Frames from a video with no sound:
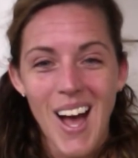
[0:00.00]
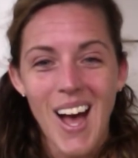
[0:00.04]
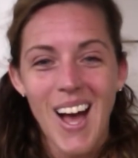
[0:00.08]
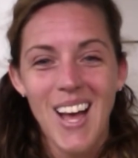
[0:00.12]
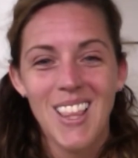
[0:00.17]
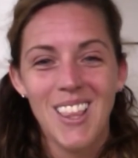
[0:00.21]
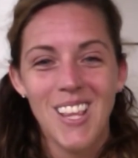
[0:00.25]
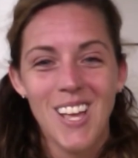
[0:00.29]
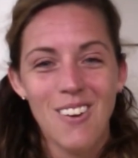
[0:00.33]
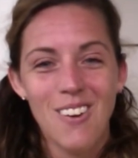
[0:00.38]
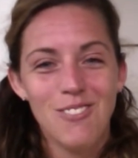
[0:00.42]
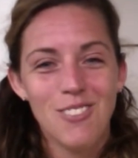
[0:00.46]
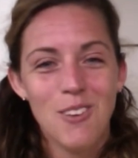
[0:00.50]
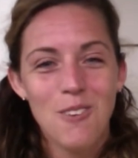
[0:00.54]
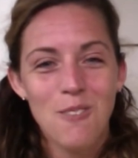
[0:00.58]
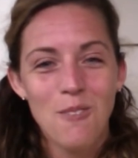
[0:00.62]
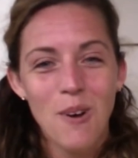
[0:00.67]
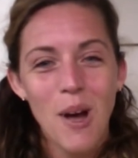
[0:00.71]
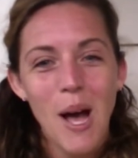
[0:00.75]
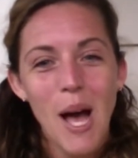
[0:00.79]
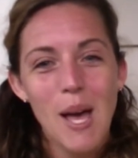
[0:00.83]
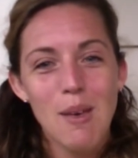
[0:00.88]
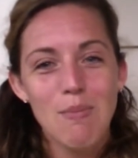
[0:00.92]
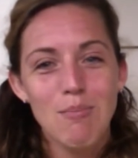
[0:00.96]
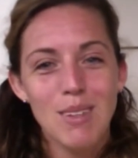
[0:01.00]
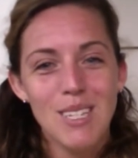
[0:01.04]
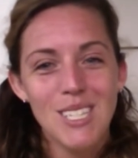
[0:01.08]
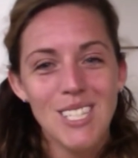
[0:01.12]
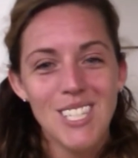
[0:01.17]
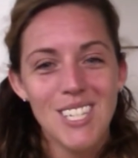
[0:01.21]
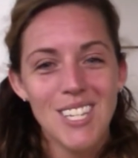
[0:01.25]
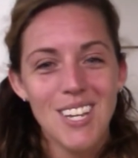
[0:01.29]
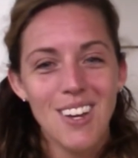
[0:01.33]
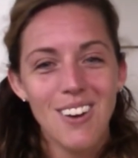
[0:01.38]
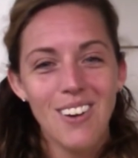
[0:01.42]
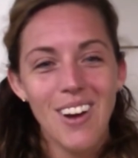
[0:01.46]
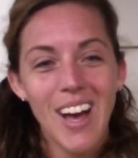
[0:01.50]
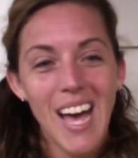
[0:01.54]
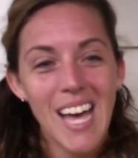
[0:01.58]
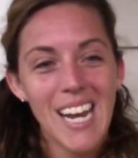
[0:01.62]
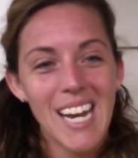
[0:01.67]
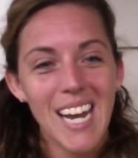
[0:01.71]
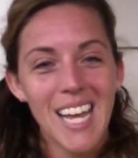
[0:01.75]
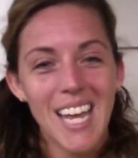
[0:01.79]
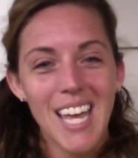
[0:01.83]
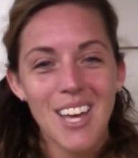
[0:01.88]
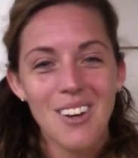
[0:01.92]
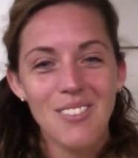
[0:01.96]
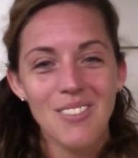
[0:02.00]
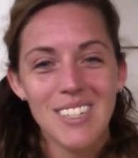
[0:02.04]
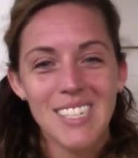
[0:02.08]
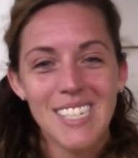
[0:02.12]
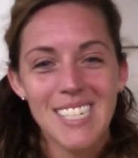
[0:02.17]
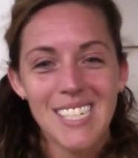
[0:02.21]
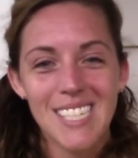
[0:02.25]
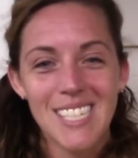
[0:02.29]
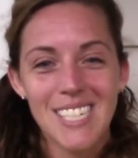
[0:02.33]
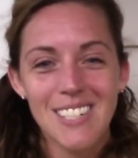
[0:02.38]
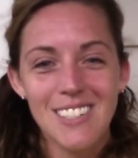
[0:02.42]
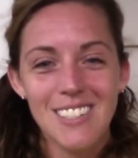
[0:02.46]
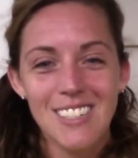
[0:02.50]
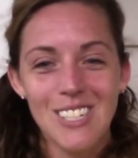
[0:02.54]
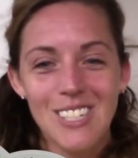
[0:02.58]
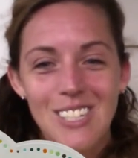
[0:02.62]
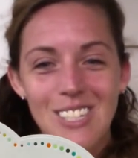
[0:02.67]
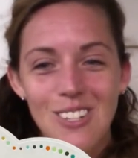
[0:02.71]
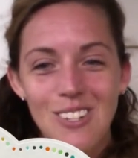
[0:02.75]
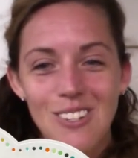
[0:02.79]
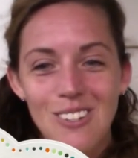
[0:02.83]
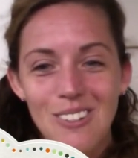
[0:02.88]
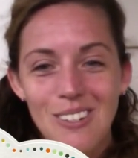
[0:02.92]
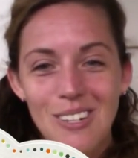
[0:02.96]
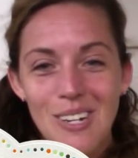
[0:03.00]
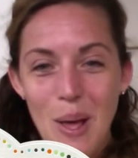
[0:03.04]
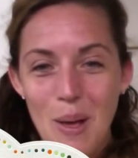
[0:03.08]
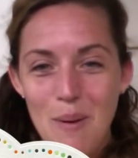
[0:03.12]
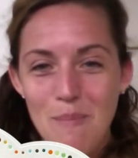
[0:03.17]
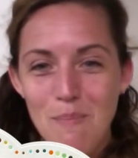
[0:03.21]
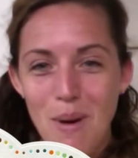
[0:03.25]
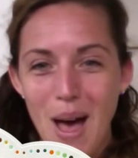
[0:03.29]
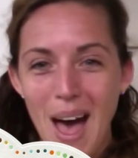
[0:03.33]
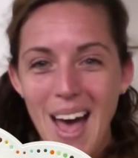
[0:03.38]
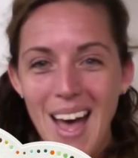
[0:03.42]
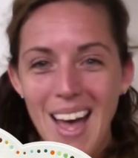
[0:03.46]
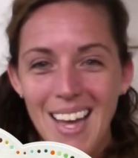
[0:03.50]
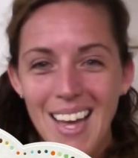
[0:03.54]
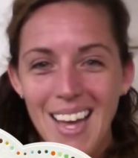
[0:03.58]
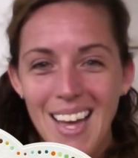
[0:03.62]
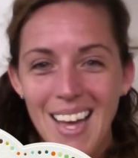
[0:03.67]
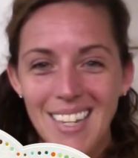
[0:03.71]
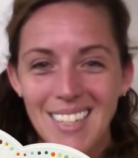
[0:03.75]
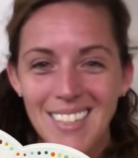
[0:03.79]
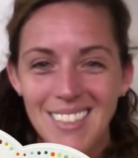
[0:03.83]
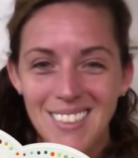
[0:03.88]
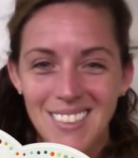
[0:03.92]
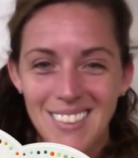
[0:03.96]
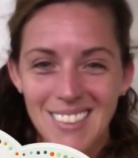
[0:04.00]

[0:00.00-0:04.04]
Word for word: I love you, I miss you, and I can't wait to see you soon. Bye.